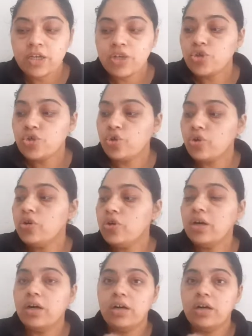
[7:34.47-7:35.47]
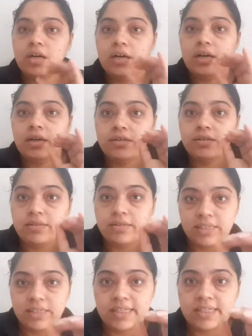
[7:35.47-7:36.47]
So
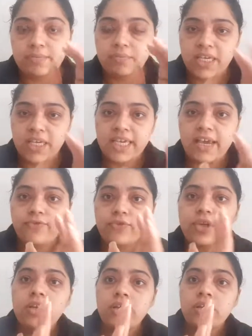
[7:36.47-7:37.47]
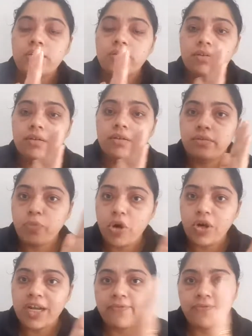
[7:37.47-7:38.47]
just be careful.
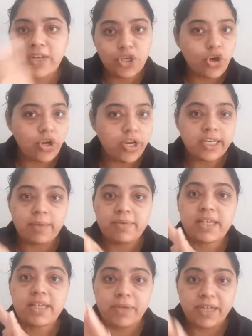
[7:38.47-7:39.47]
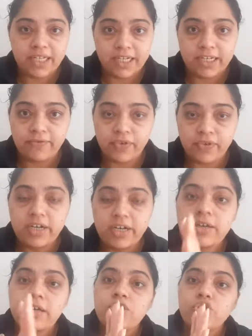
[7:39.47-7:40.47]
Pot life and curing time is completely different.
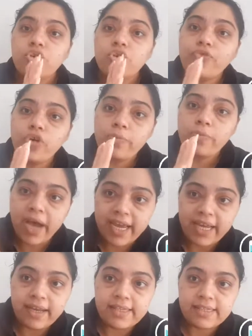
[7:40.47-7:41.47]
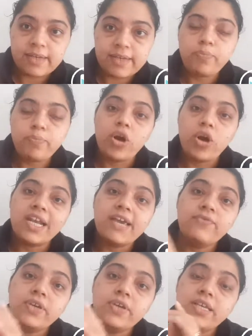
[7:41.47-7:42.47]
So for my resin, pot
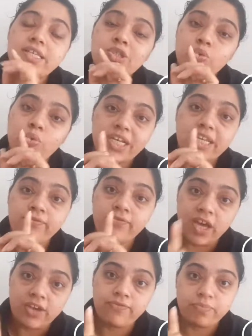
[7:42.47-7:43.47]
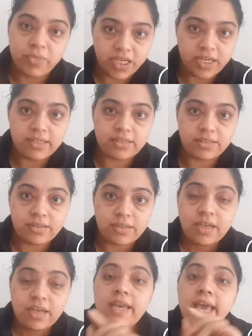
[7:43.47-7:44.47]
life is 25 minutes
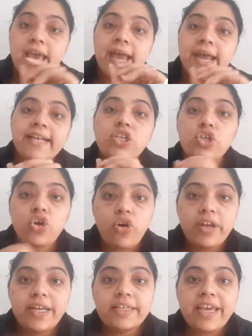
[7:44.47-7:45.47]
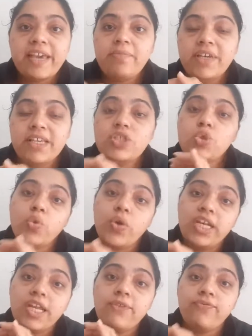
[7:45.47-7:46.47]
and curing time is
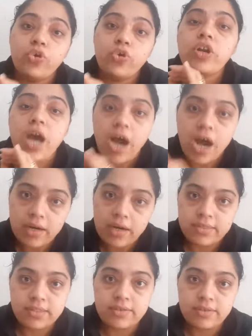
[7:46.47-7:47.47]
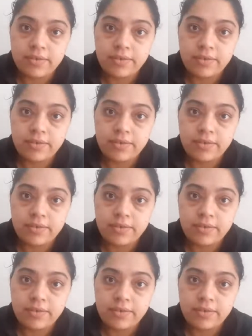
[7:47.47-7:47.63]
24 hours.